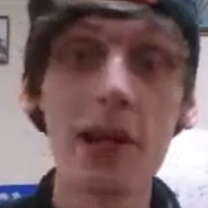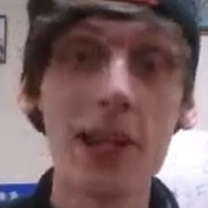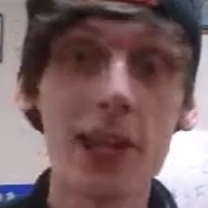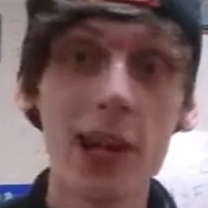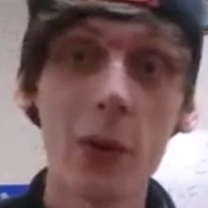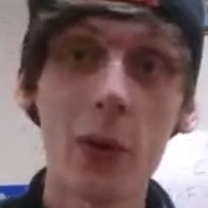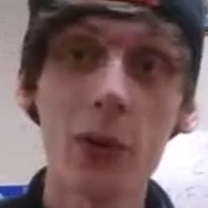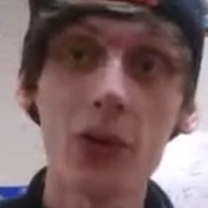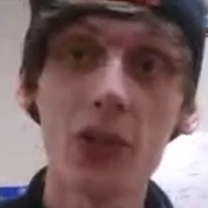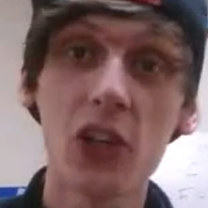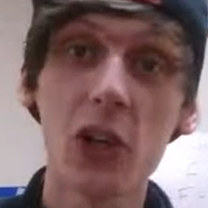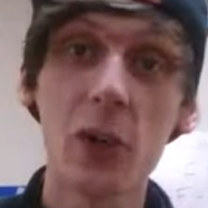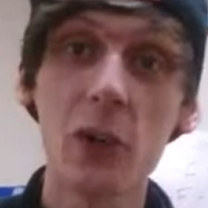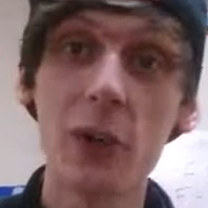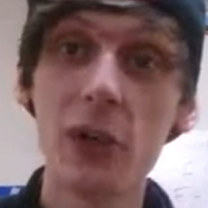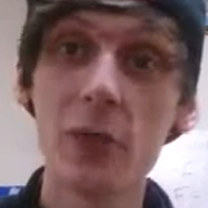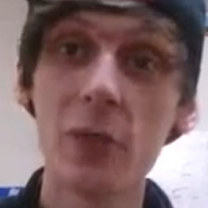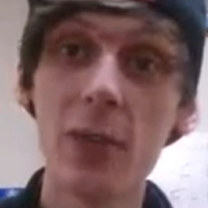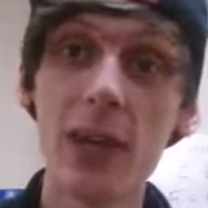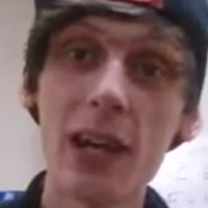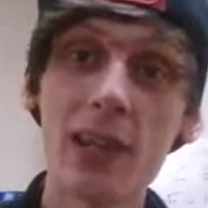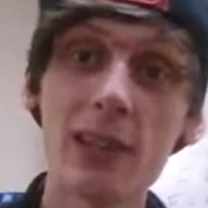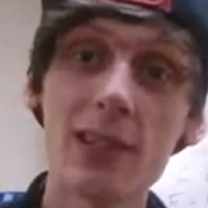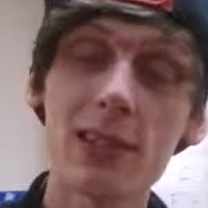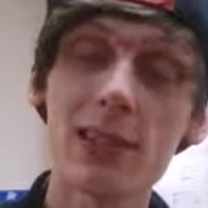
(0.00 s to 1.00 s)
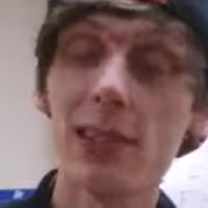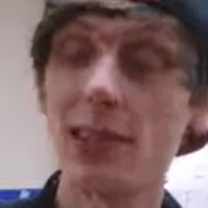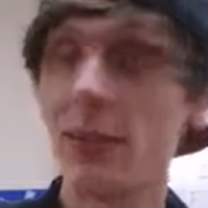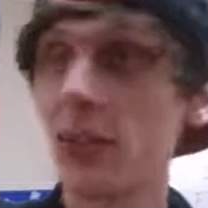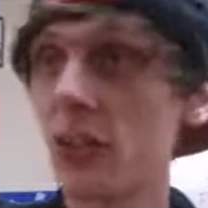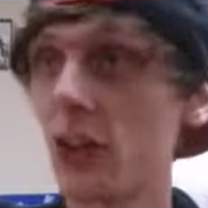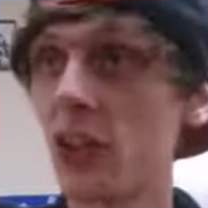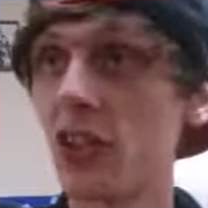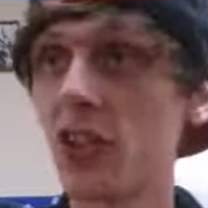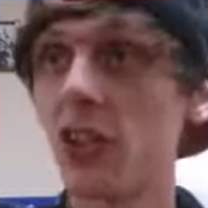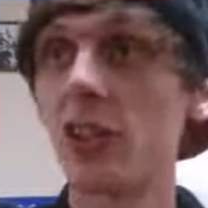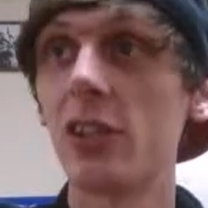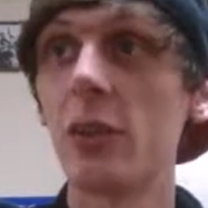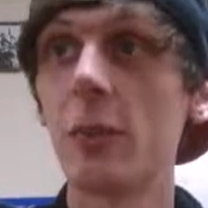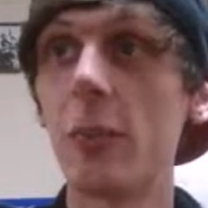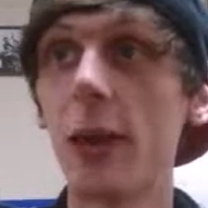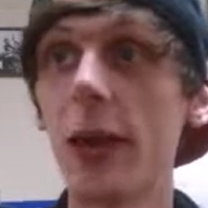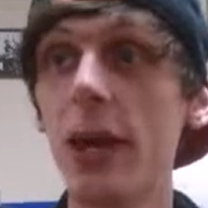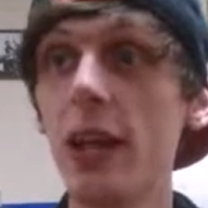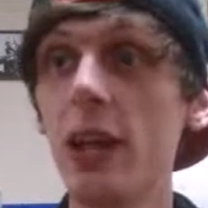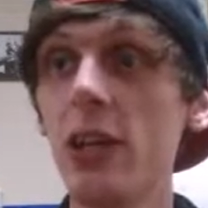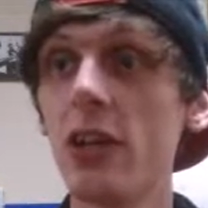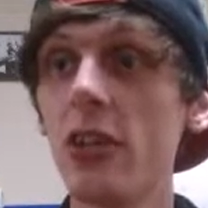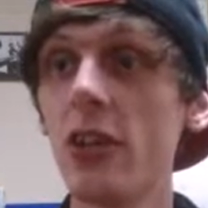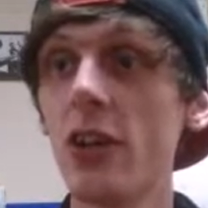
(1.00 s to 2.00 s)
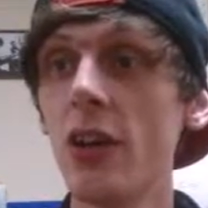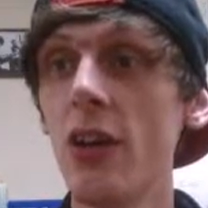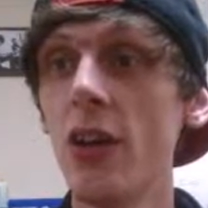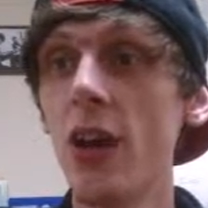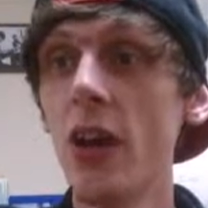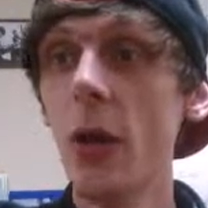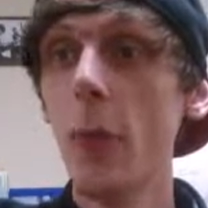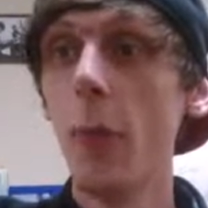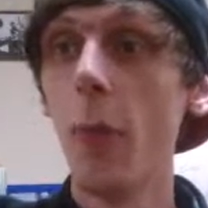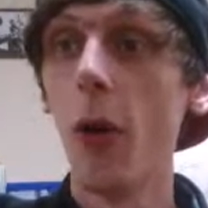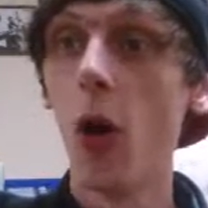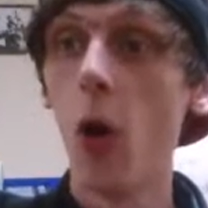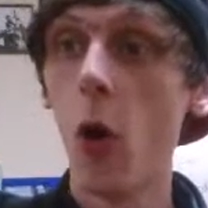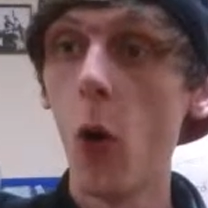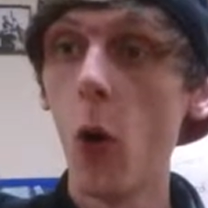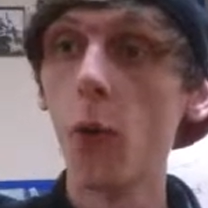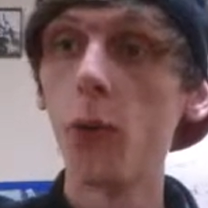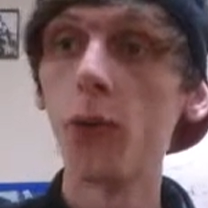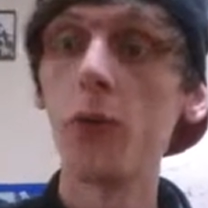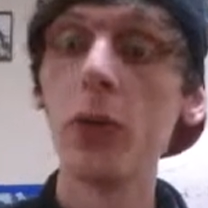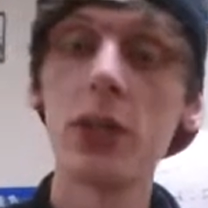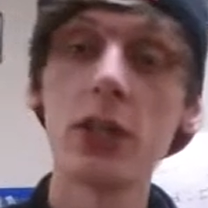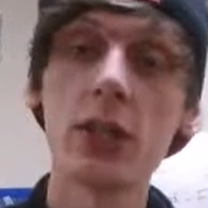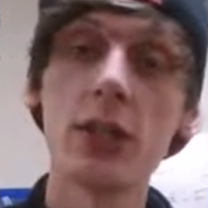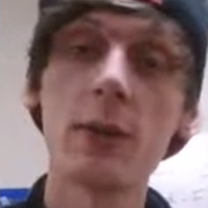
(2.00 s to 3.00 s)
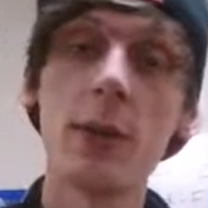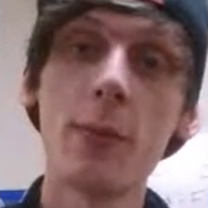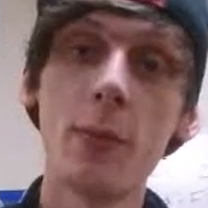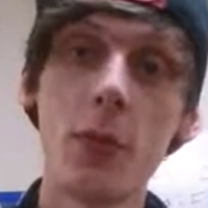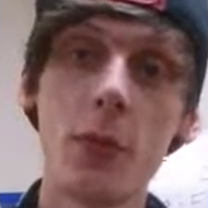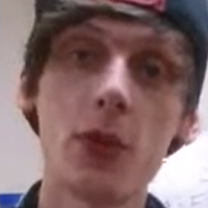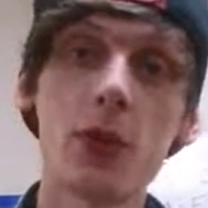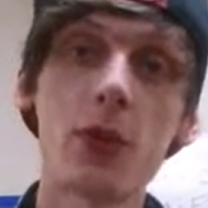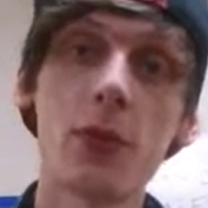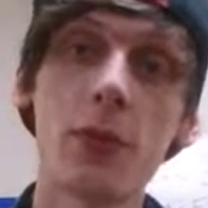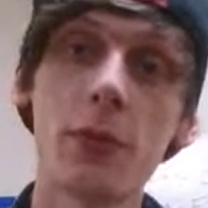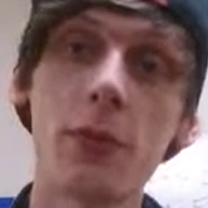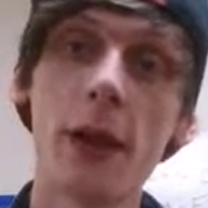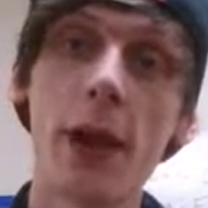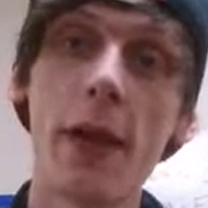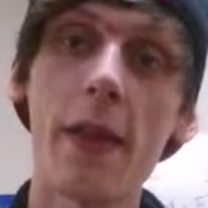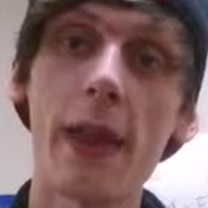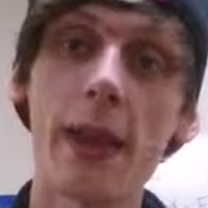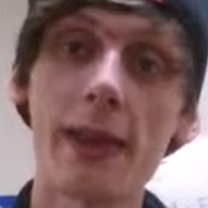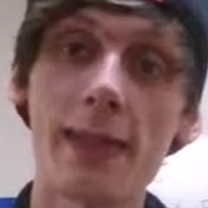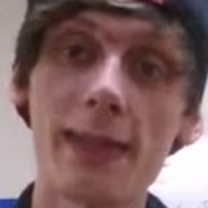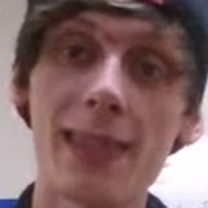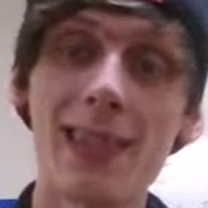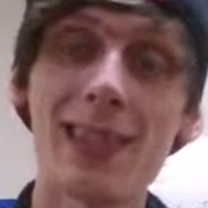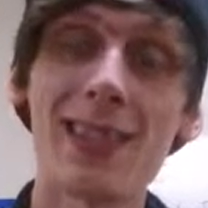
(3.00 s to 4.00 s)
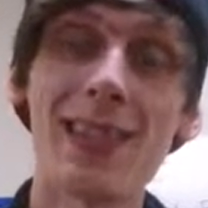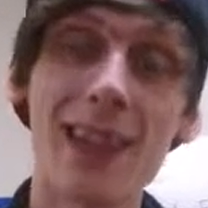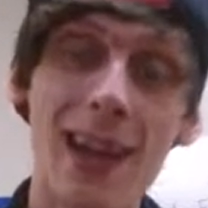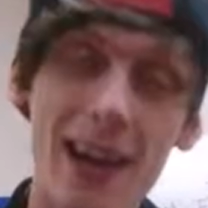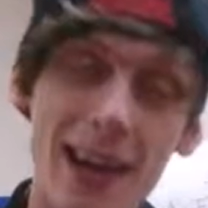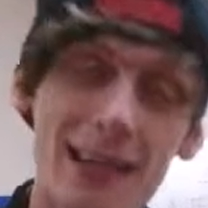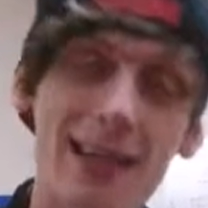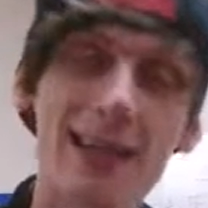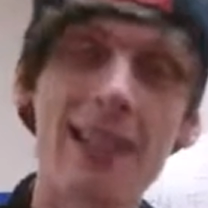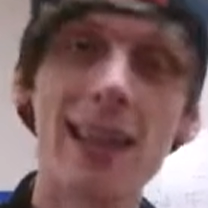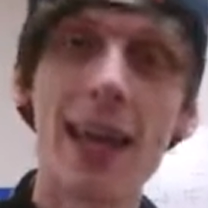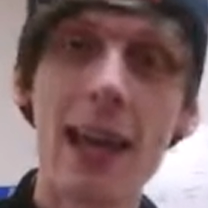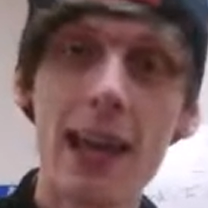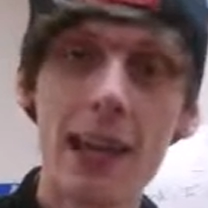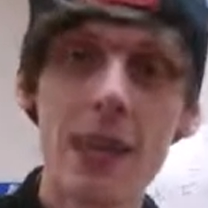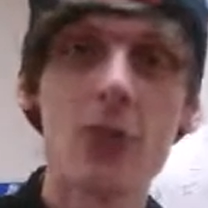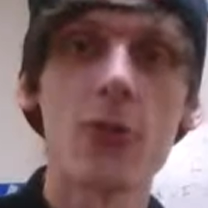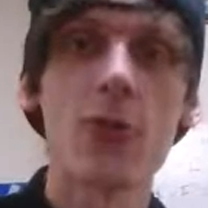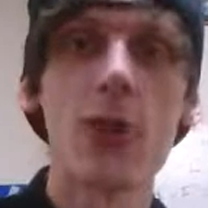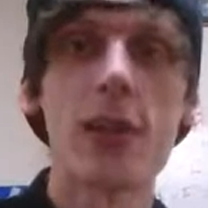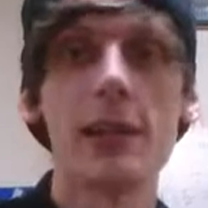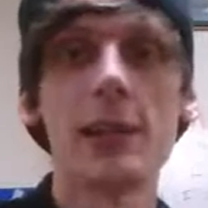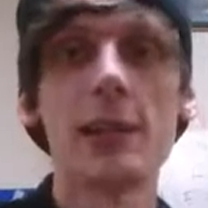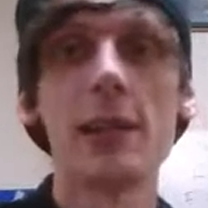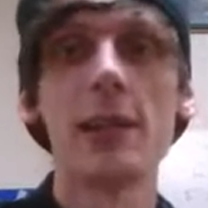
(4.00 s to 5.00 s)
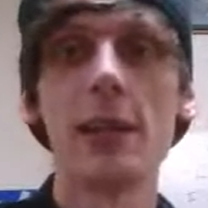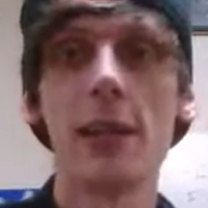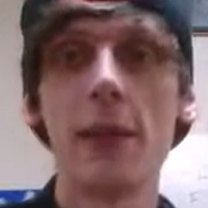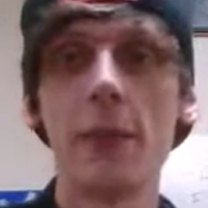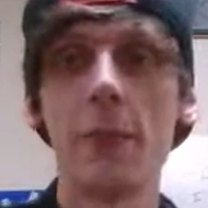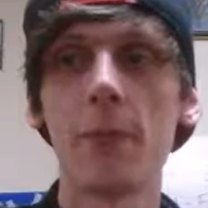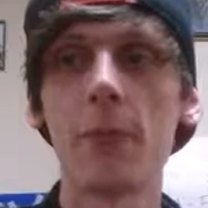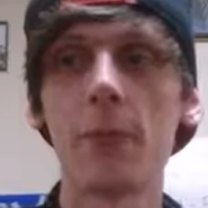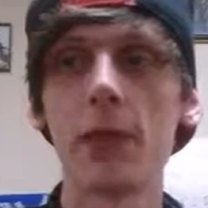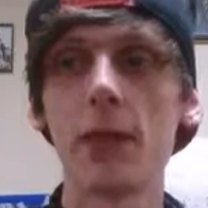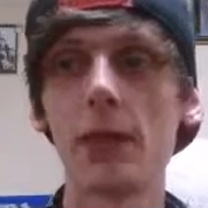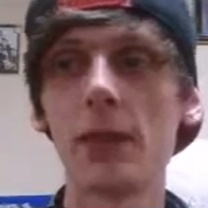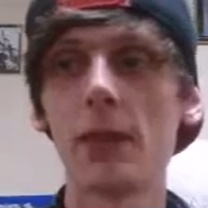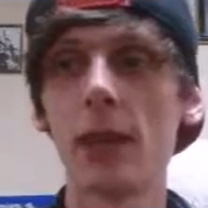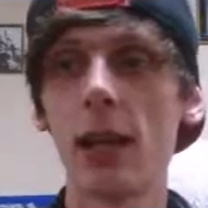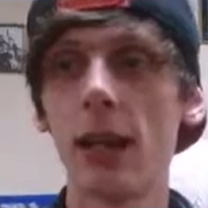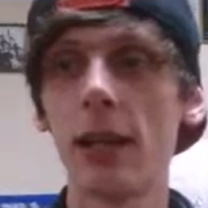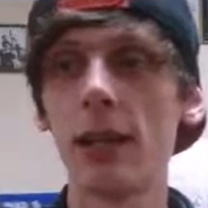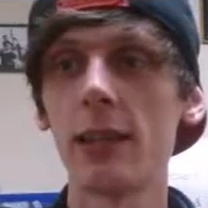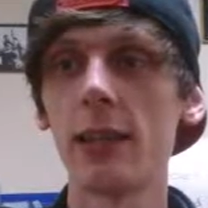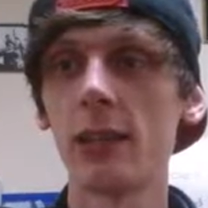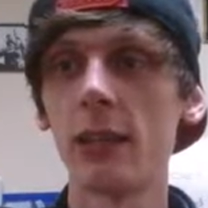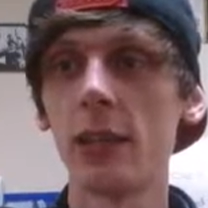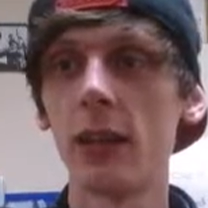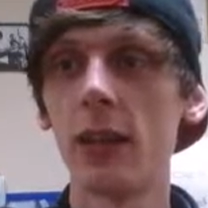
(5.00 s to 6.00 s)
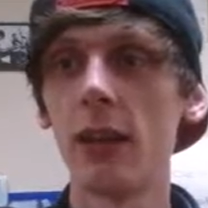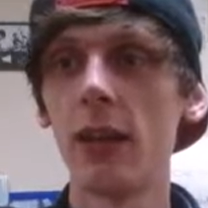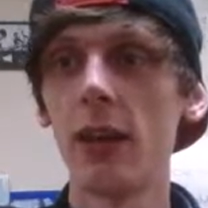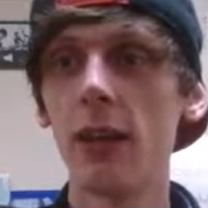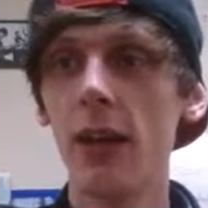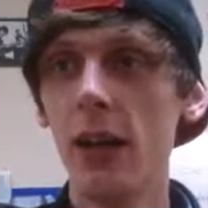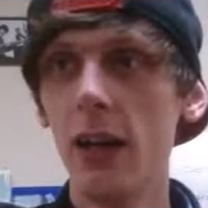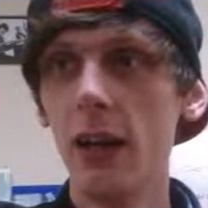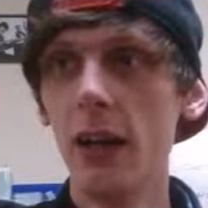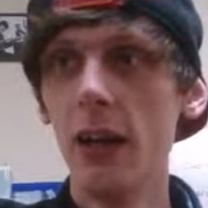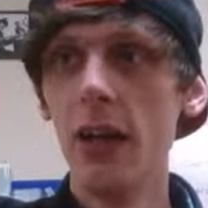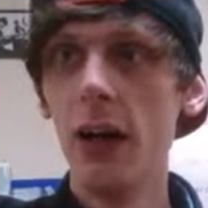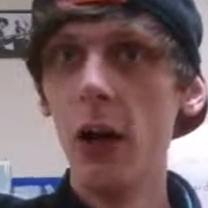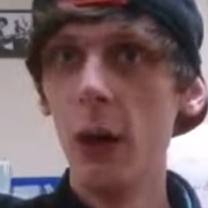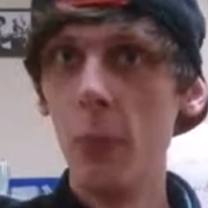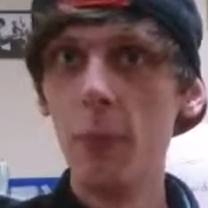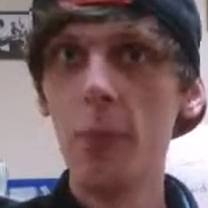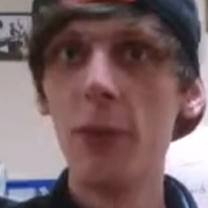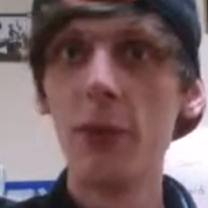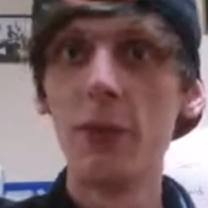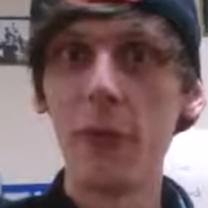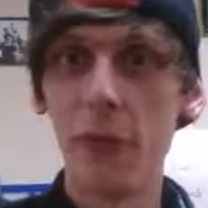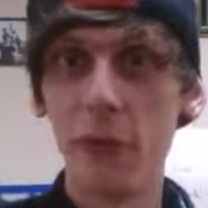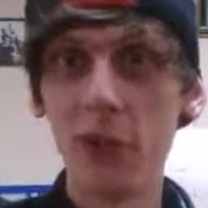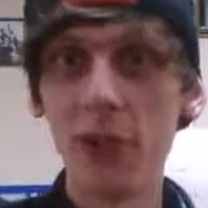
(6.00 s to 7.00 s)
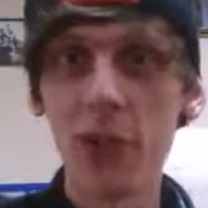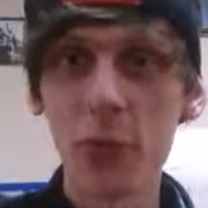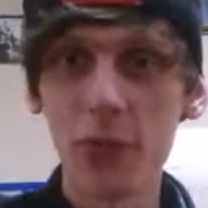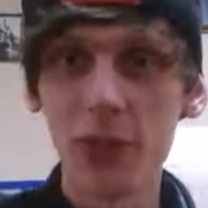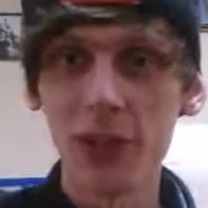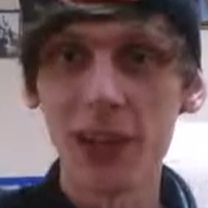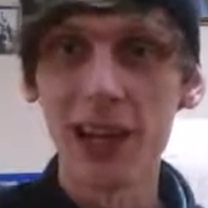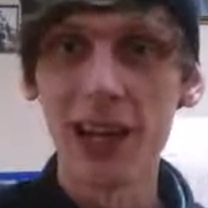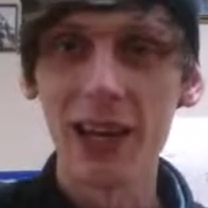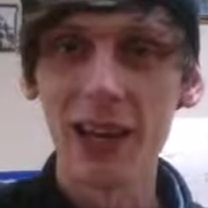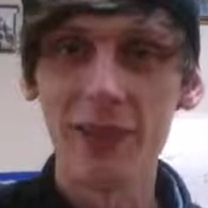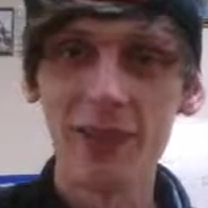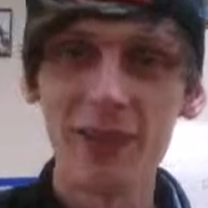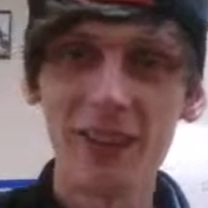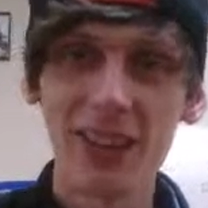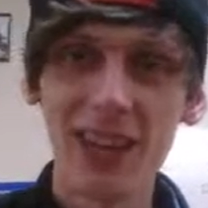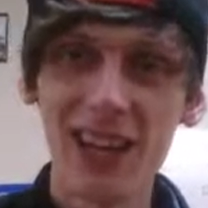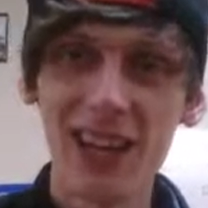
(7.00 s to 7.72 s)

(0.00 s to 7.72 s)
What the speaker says: idea what's coming up next because I've got to turn the page, but hopefully it's going to be more stuff like this. It's starting to get interesting now. It's starting to be fun to play.